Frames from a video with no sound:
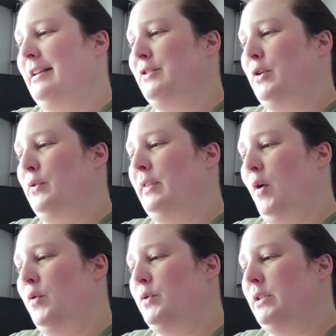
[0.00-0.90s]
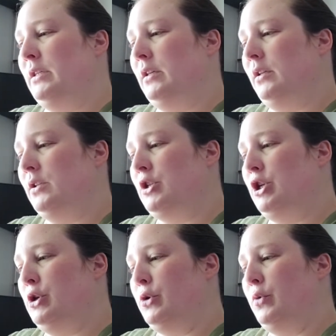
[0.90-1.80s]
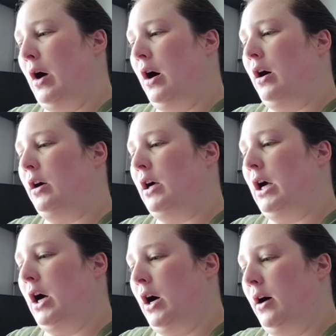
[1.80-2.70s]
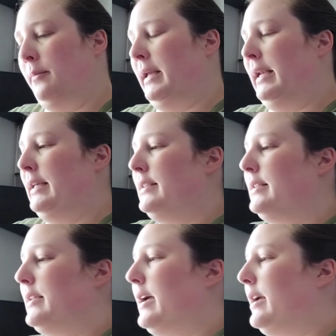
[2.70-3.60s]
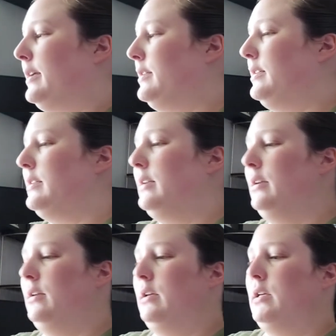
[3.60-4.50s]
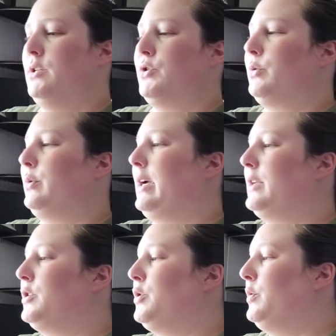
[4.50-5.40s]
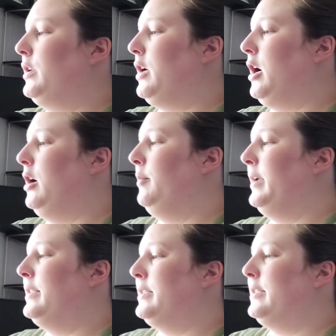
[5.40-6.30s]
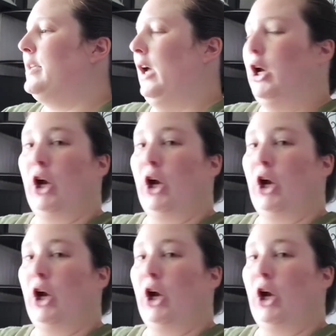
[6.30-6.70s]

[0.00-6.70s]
So those two are common, it says. So we got two of the commons.